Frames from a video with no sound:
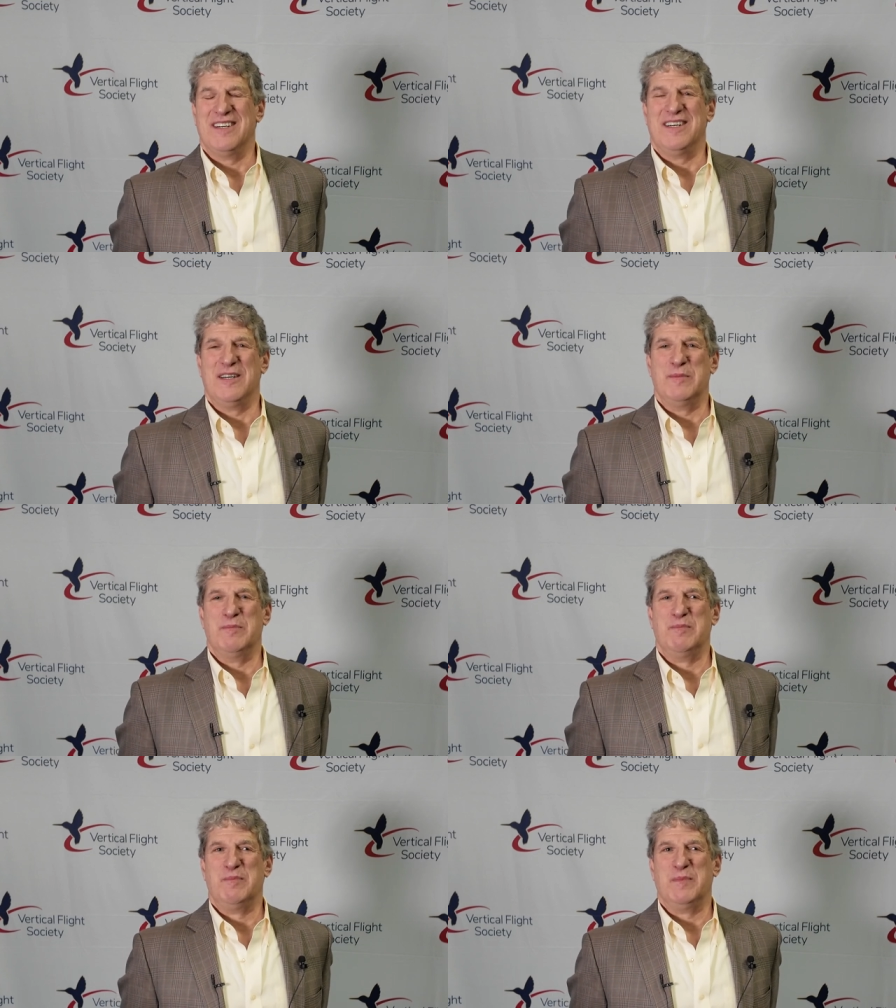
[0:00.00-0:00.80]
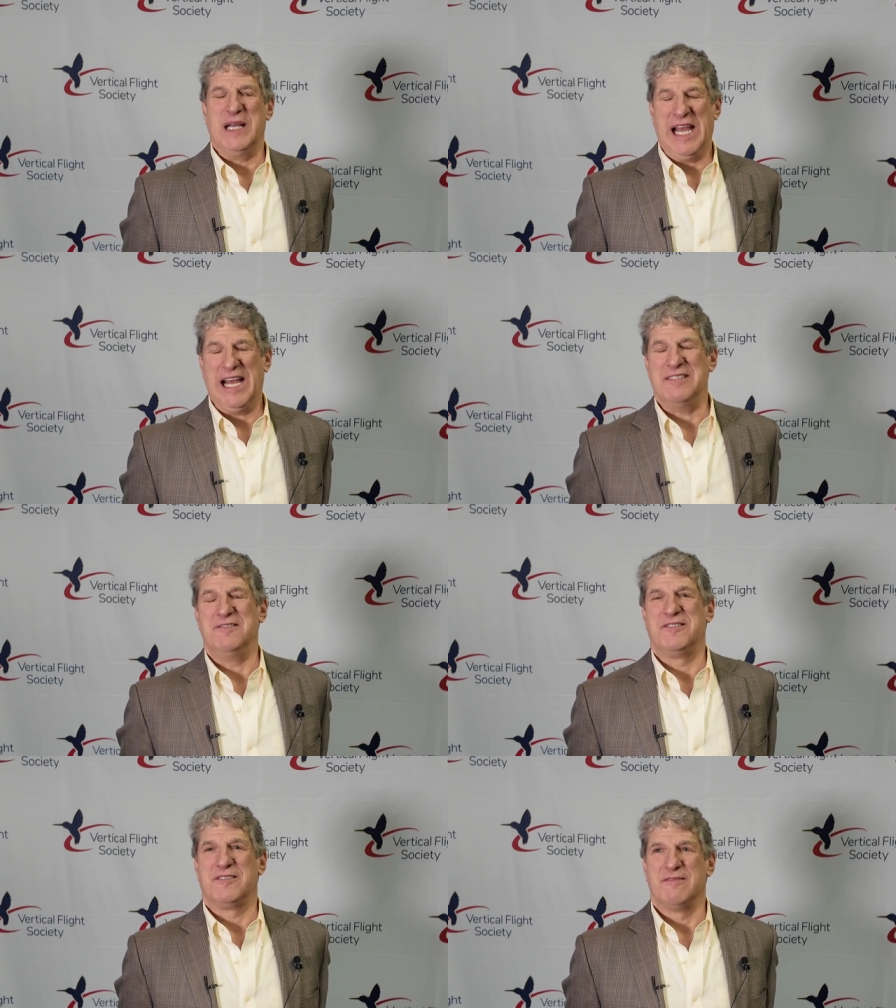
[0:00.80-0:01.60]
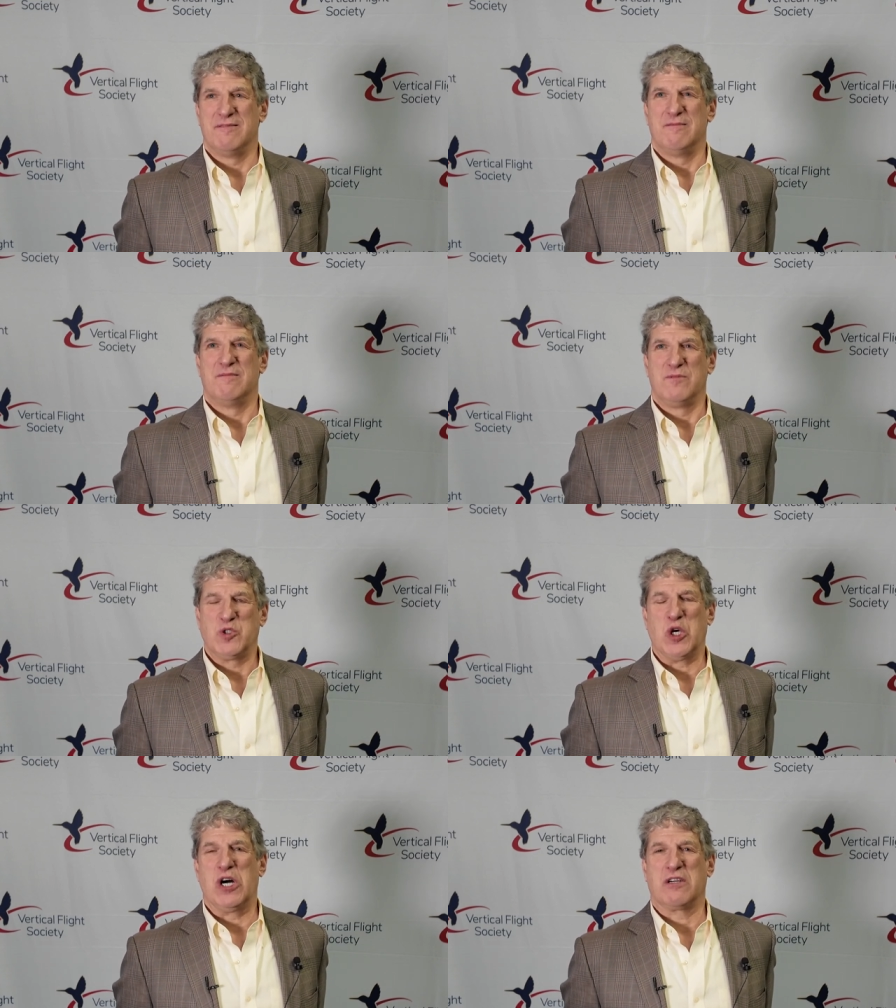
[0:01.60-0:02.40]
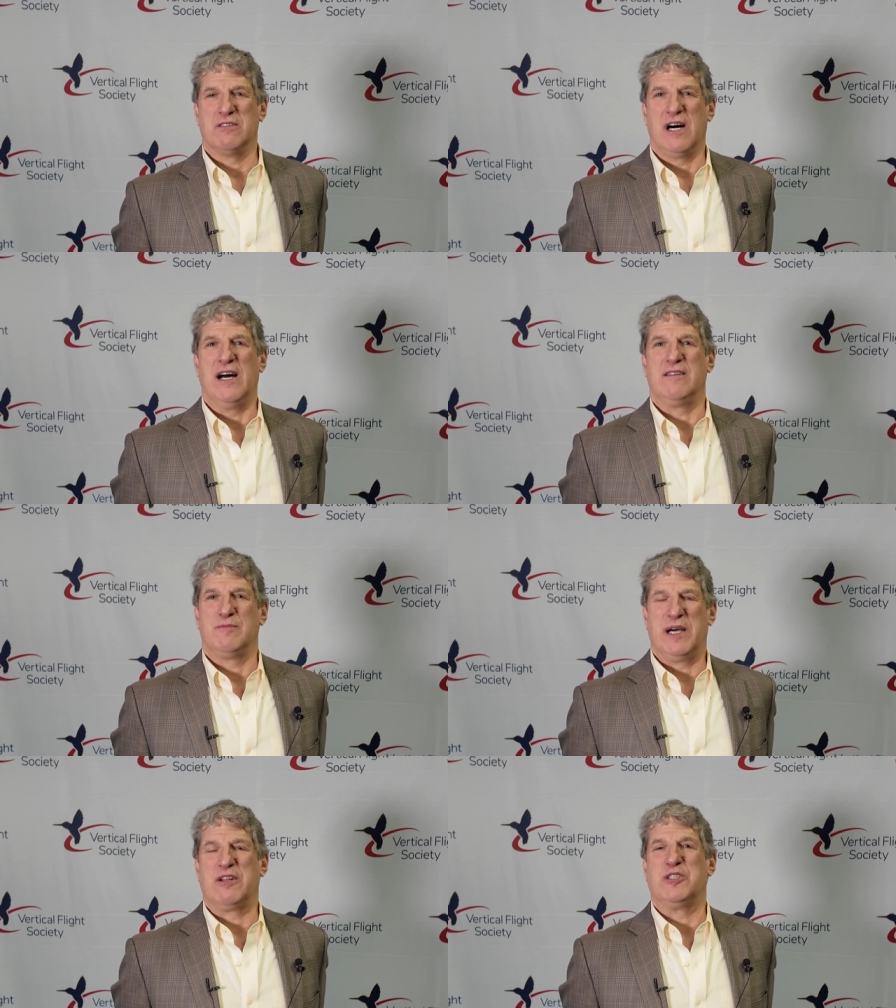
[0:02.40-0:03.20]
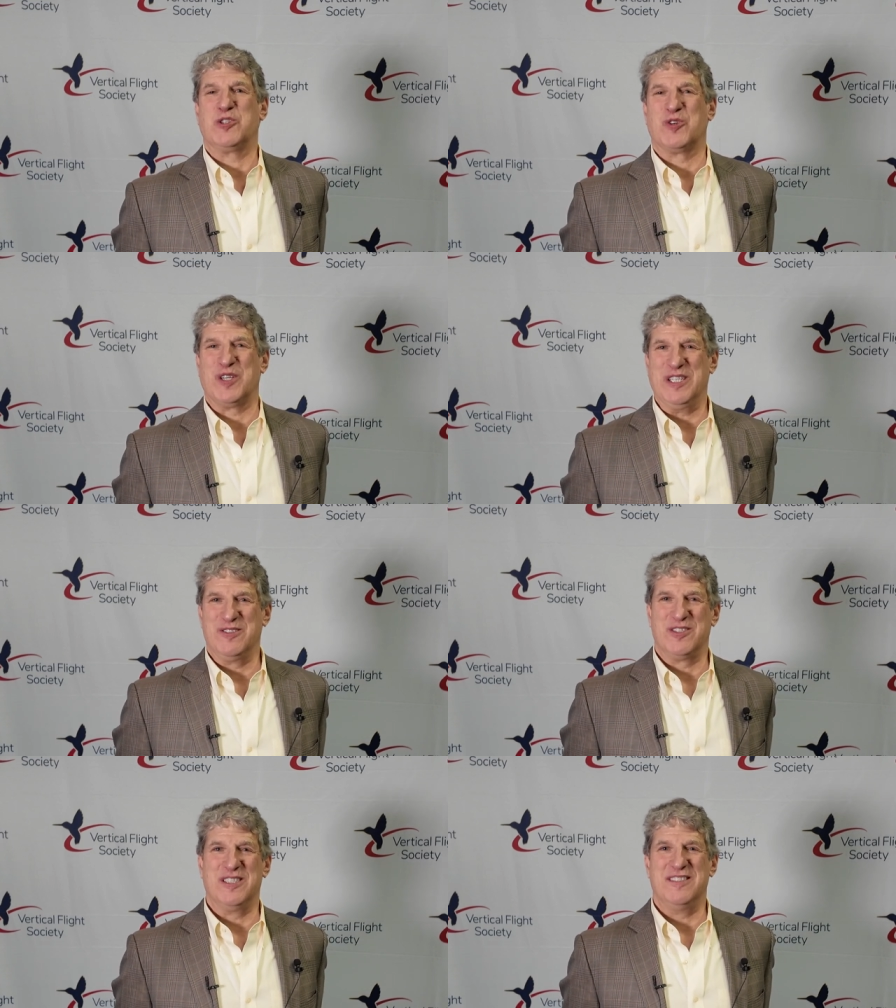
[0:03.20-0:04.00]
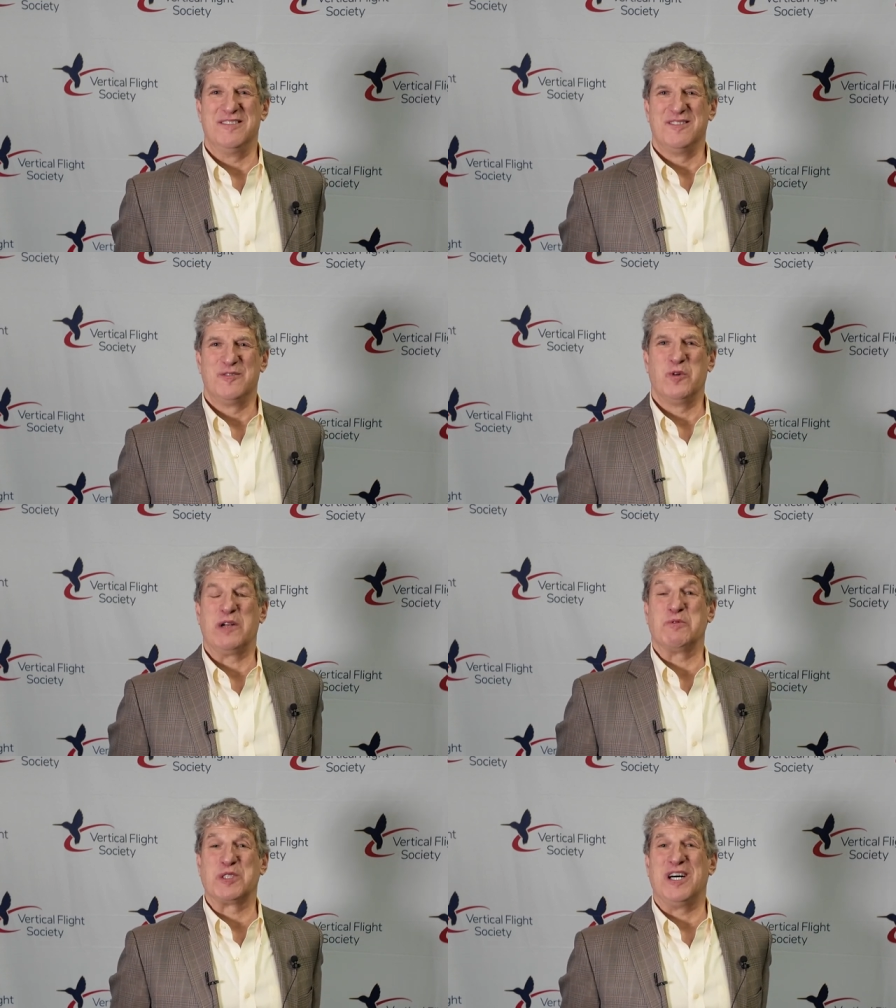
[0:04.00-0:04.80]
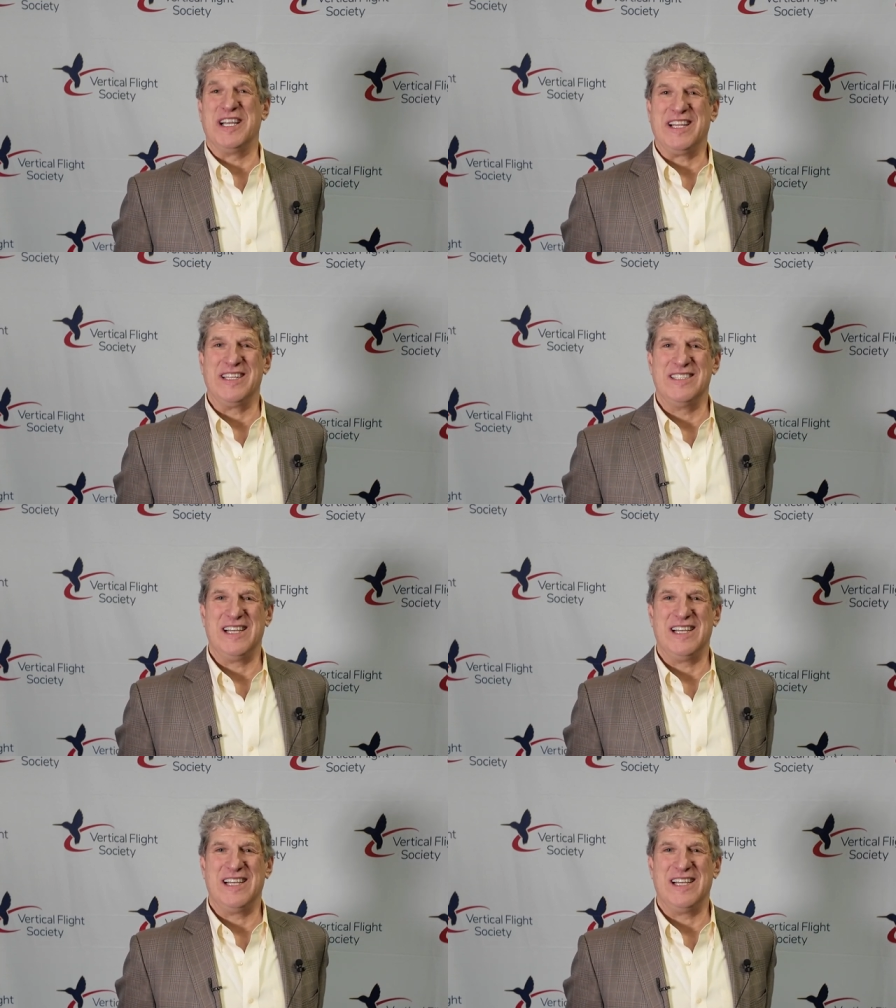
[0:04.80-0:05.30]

Um, and talk a lot about historians and what it was like and